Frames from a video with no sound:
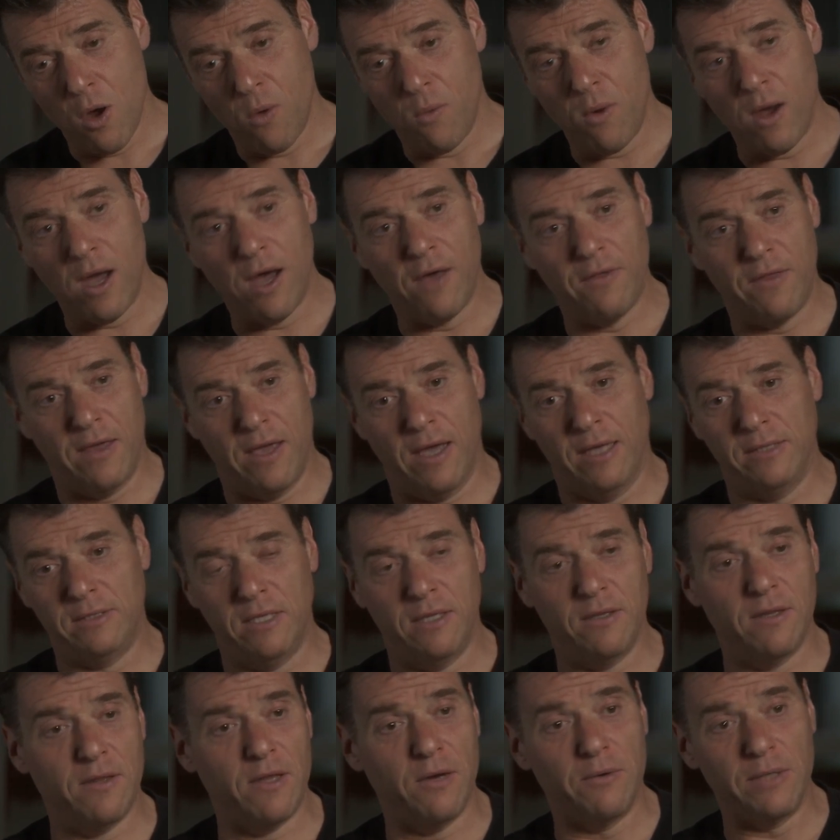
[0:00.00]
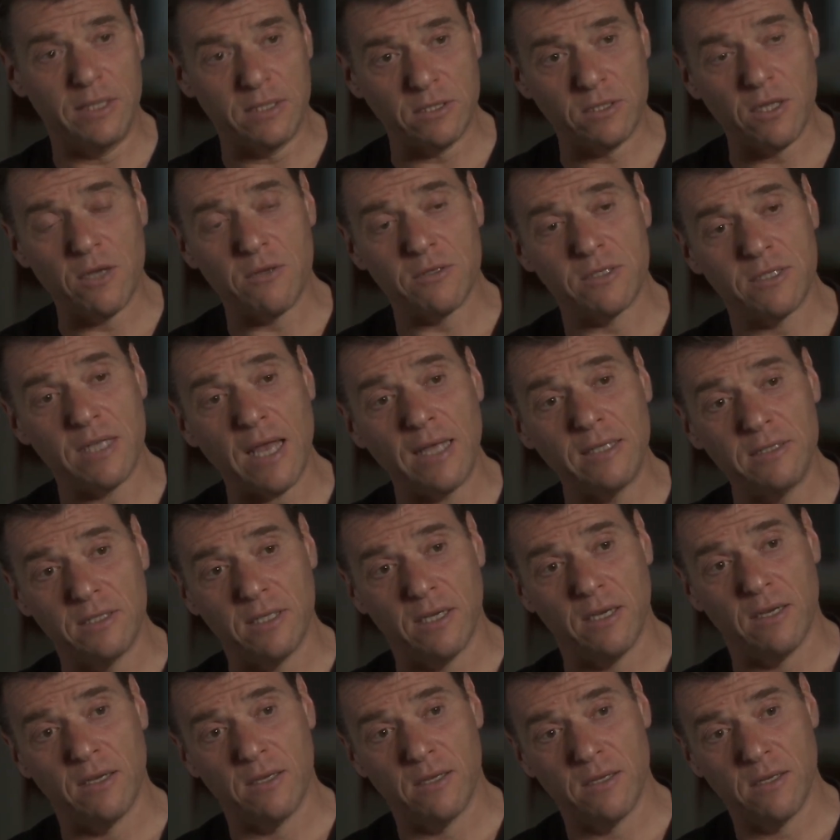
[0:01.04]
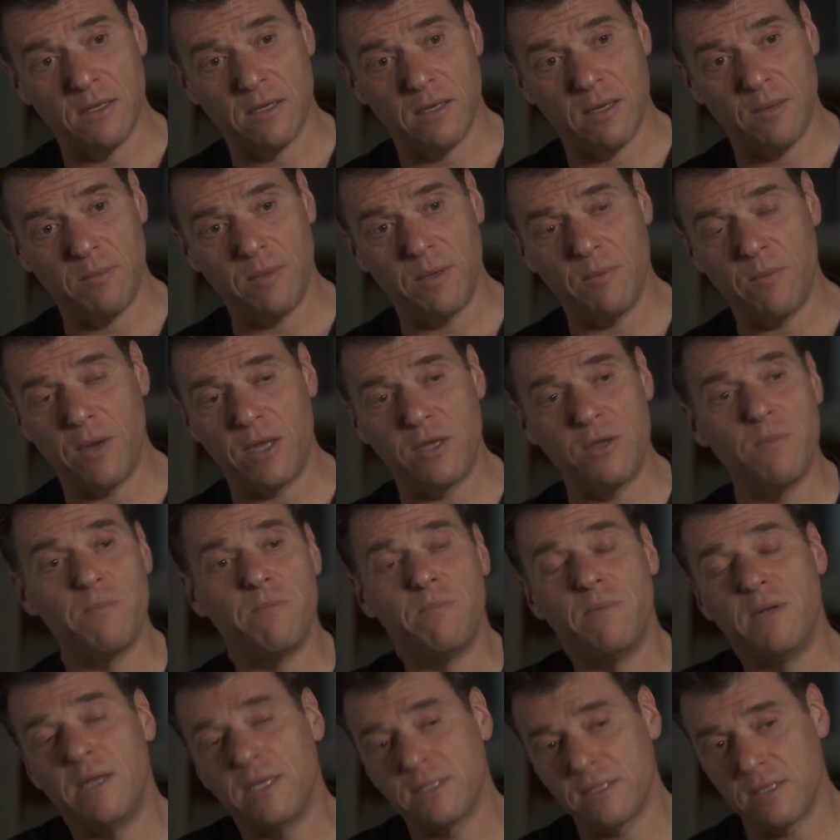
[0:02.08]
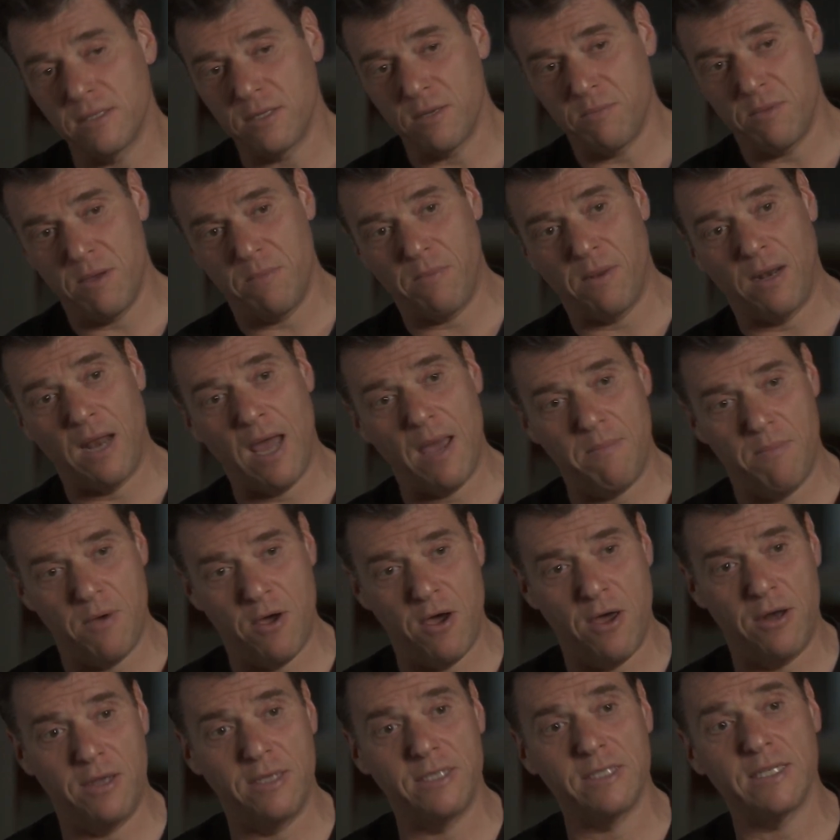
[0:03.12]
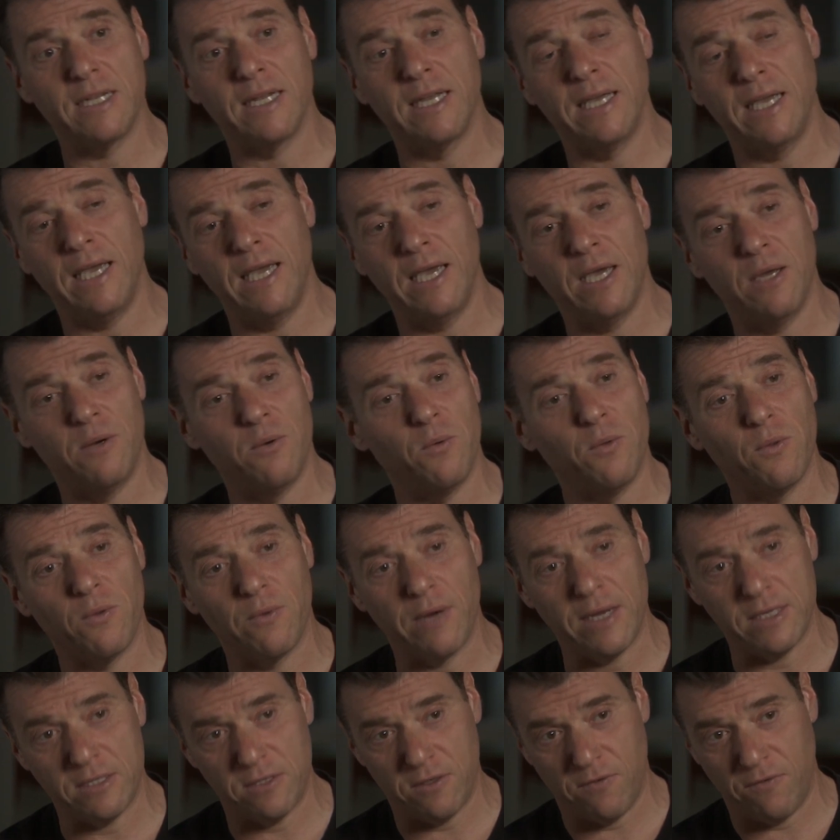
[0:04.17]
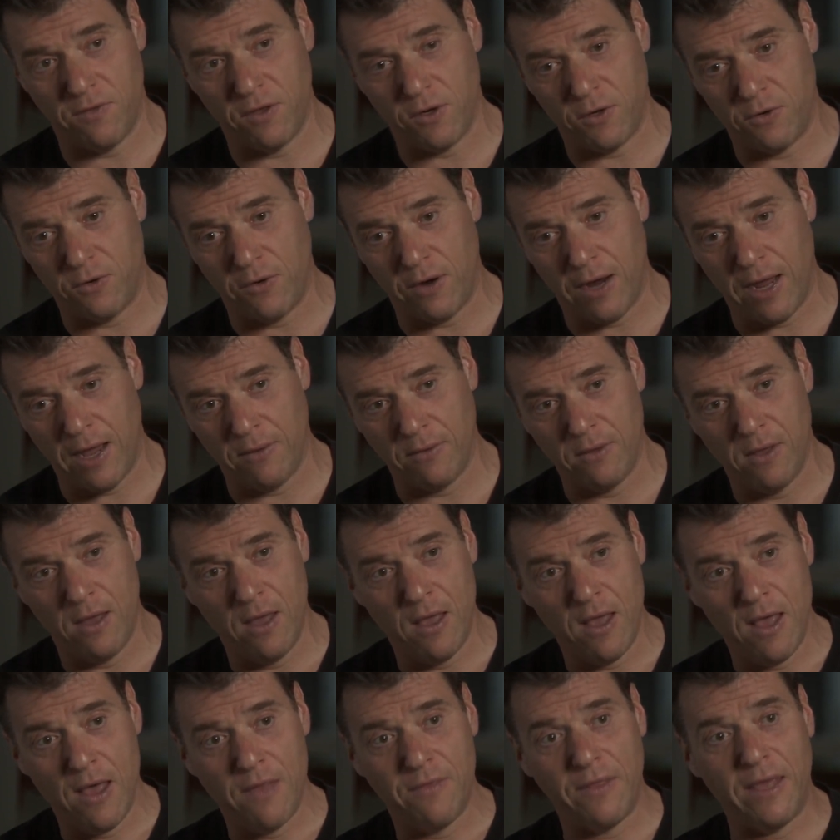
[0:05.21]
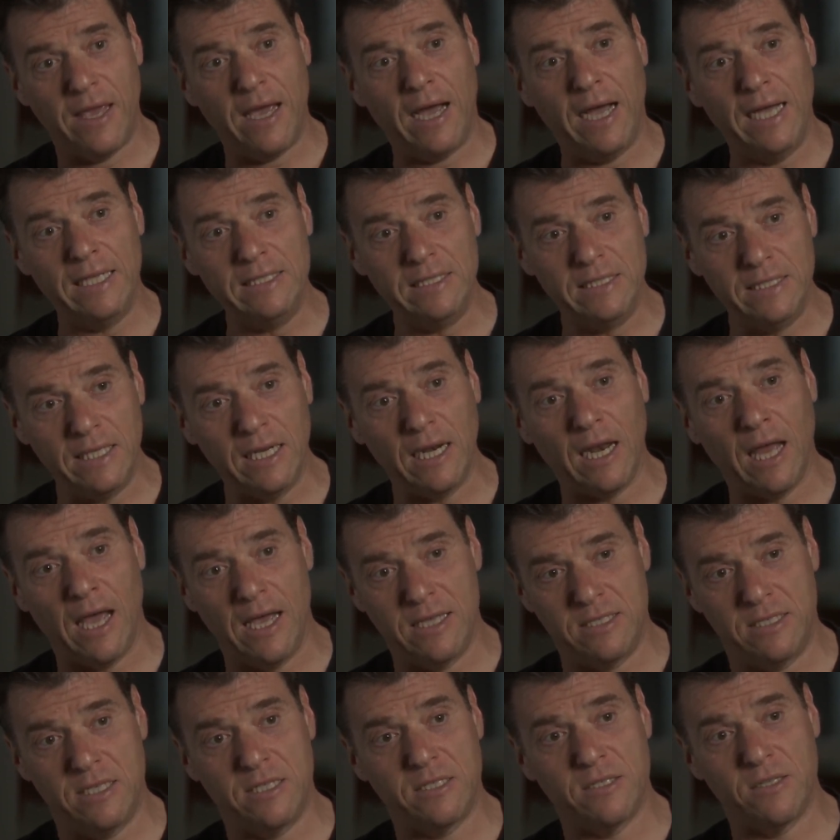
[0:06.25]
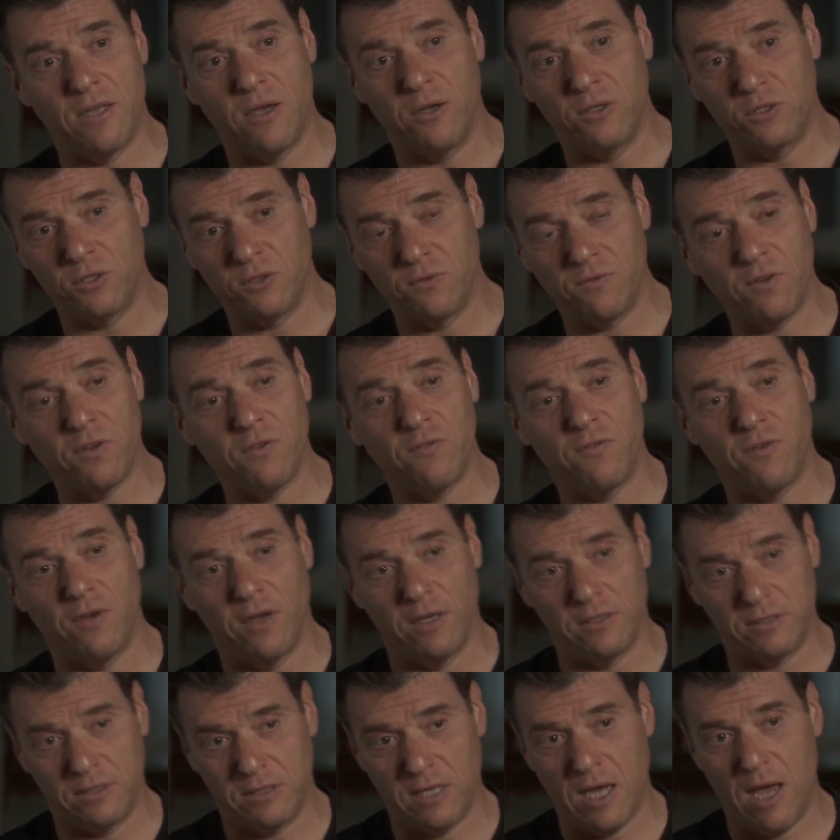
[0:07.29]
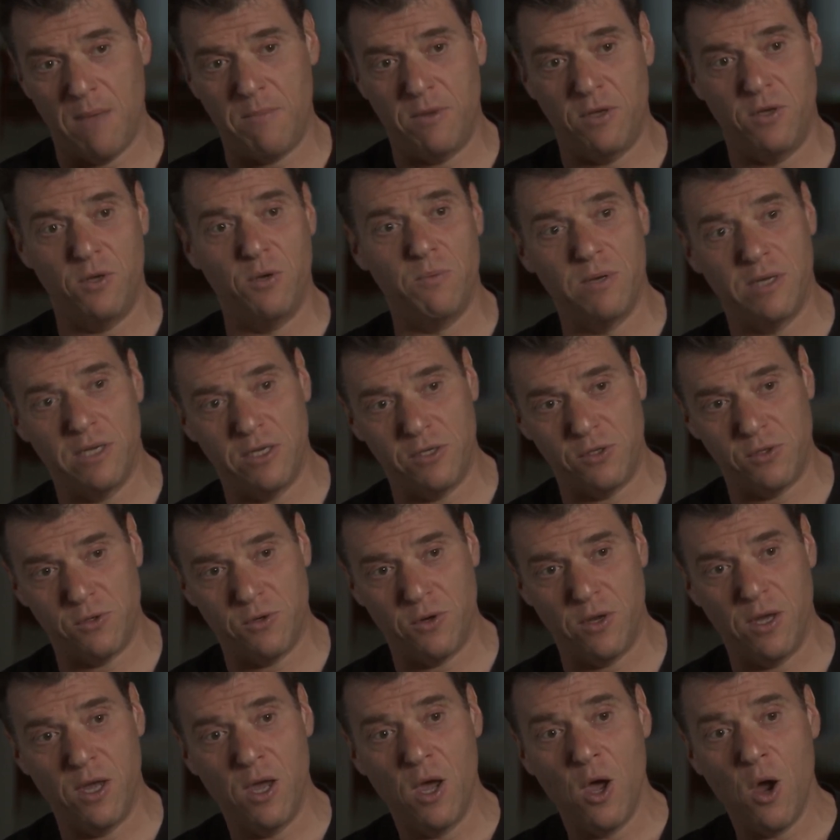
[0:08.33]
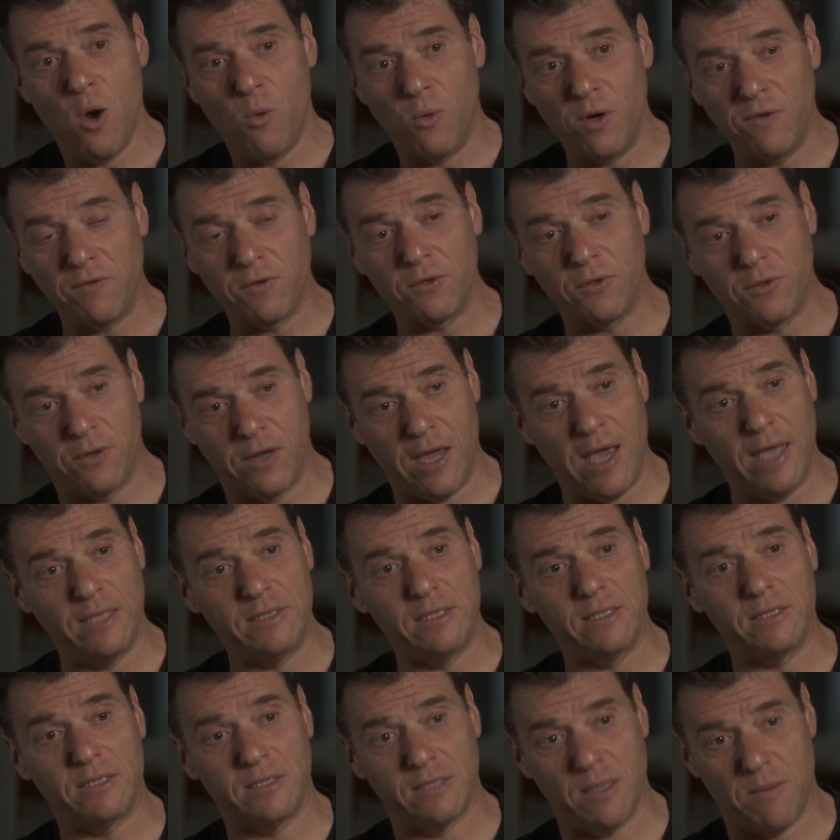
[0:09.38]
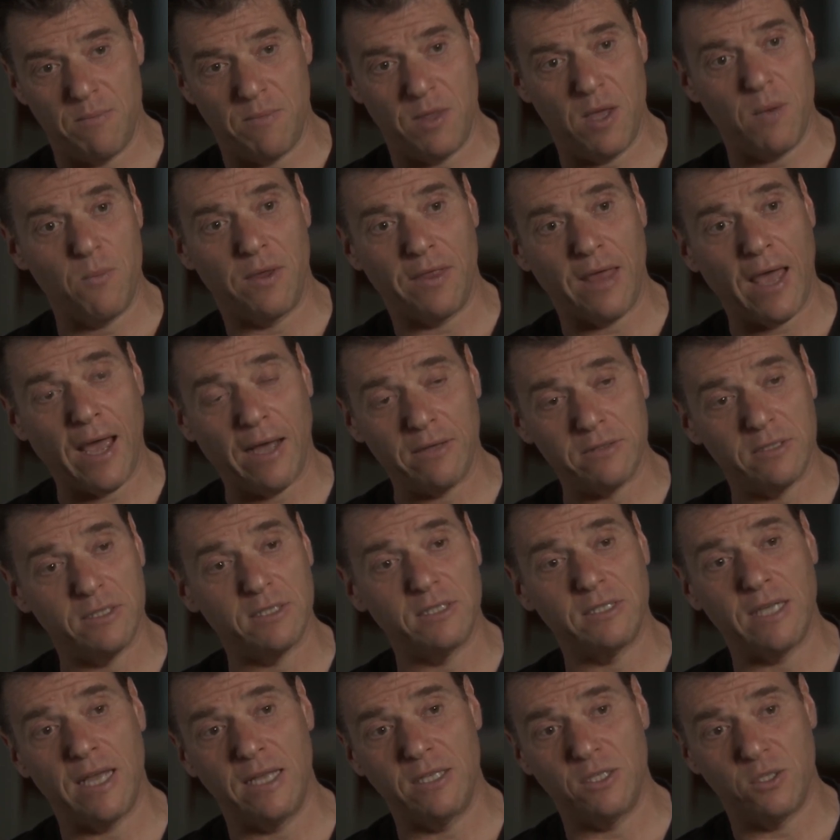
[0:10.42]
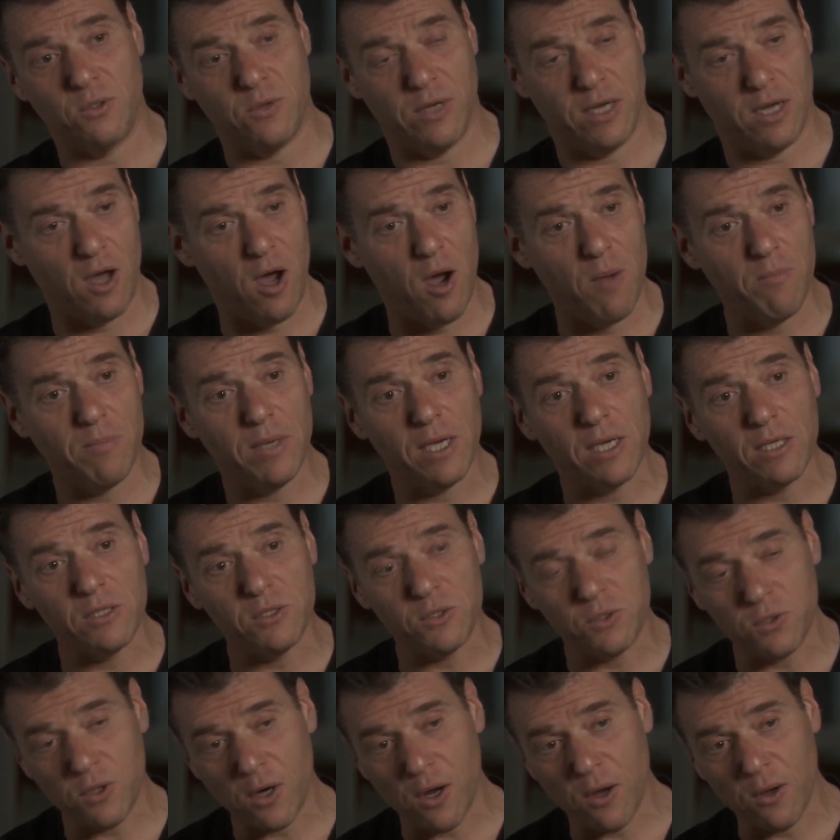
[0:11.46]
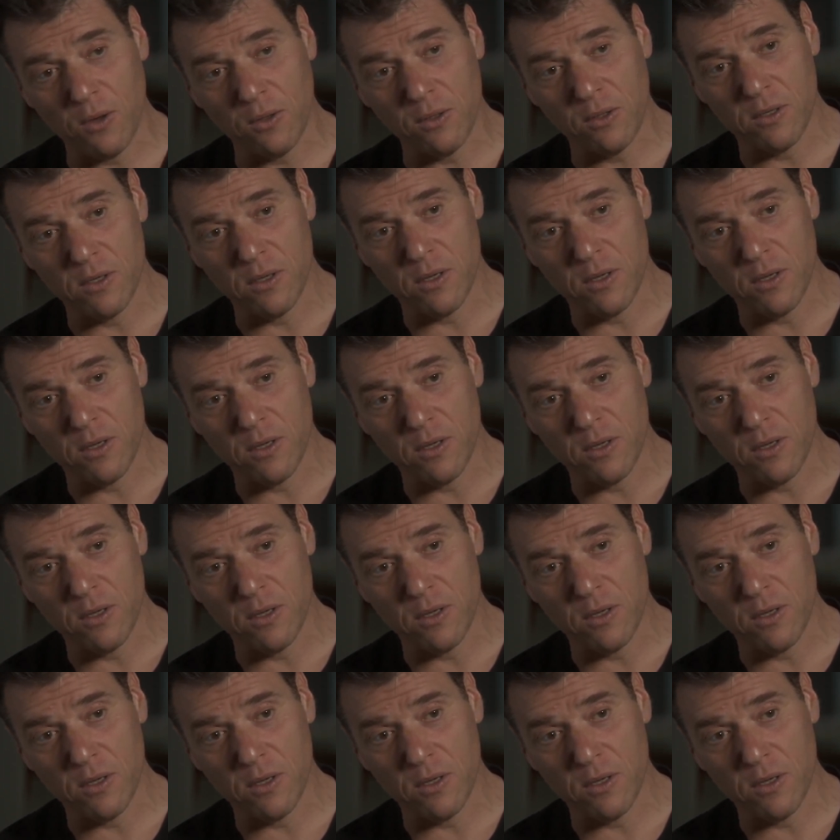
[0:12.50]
Well, the idea that there is no center. I mean, when you listen to people like Berners-Lee and all the rest of the crowd, they idealize this notion. For the first time in human history, we've created something without a center. It can't be controlled.